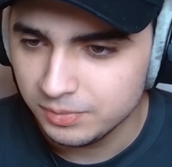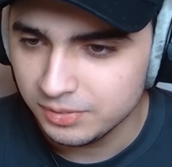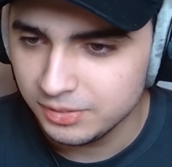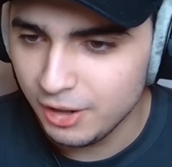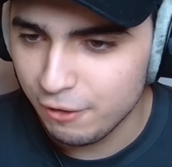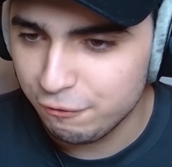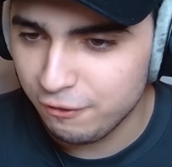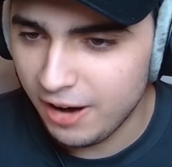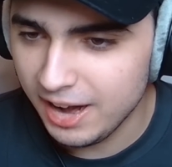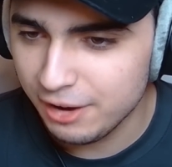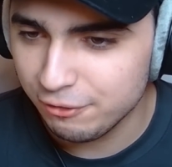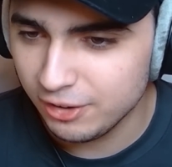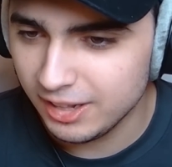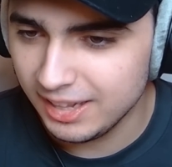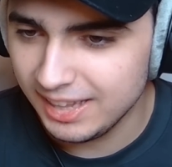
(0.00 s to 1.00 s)
They're fighting
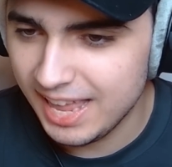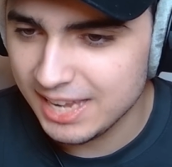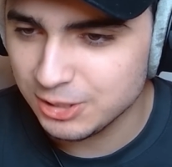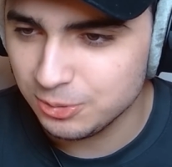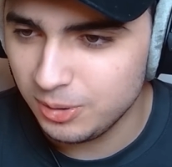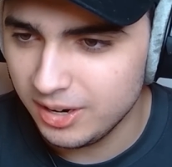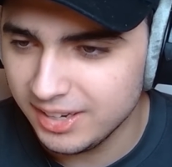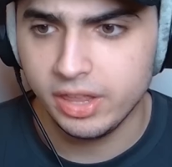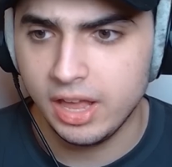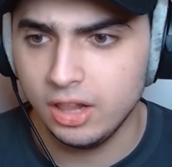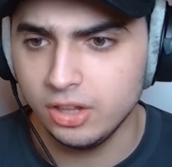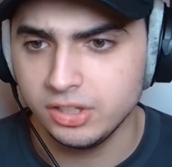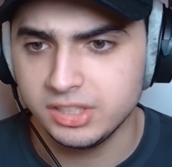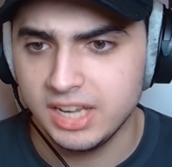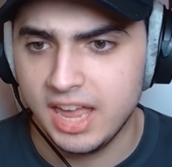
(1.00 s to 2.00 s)
for the last one.
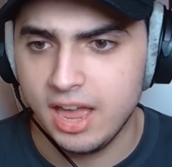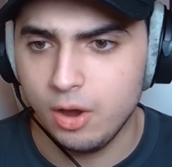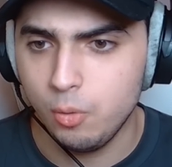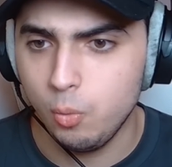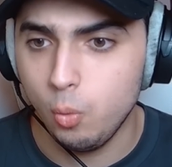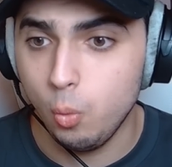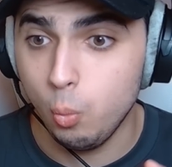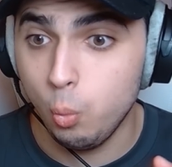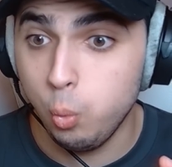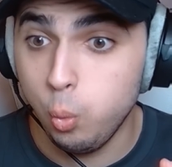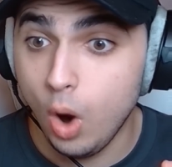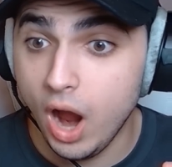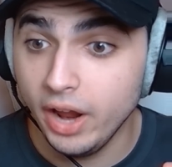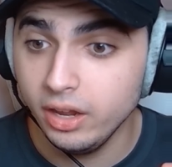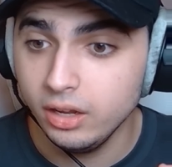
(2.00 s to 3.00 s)
Hollow tap.
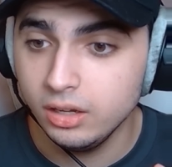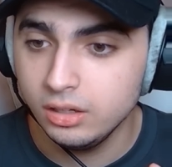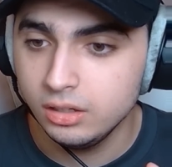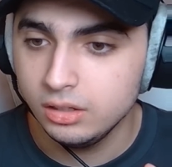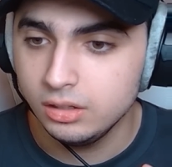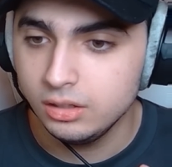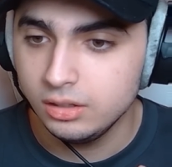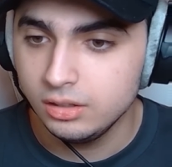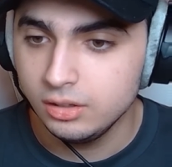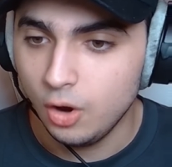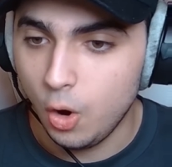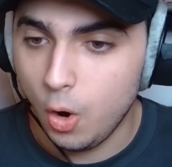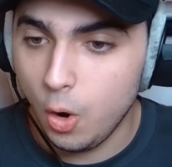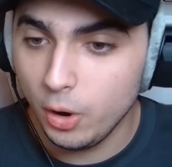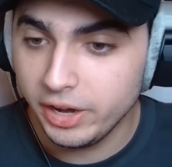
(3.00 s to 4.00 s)
What?
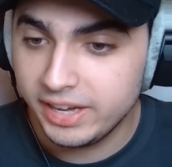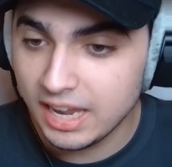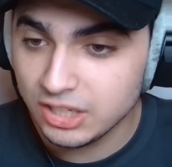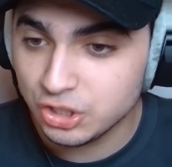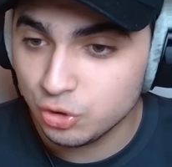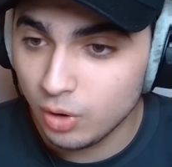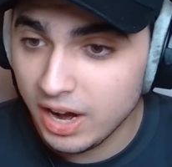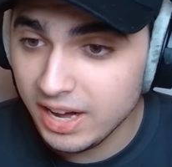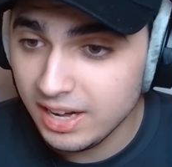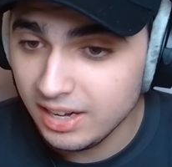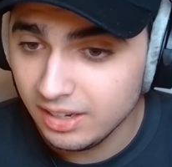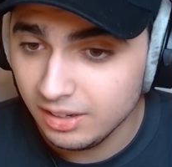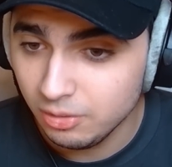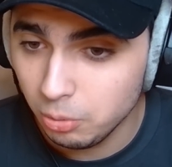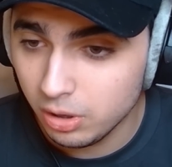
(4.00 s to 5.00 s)
Oh, he guessed
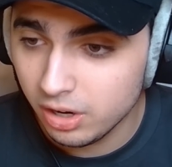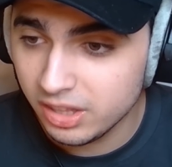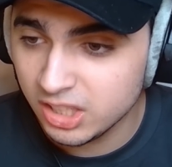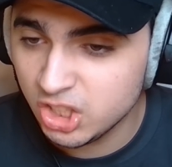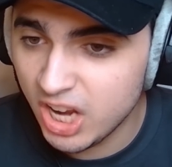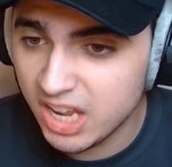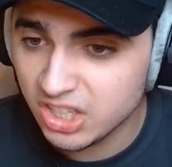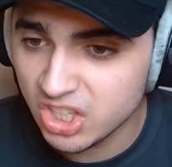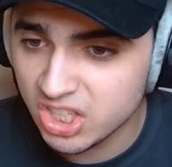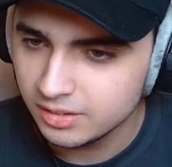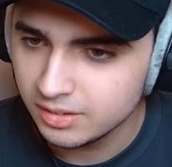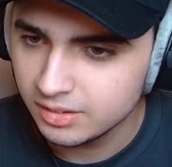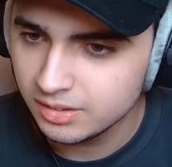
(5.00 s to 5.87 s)
right. What are the chances?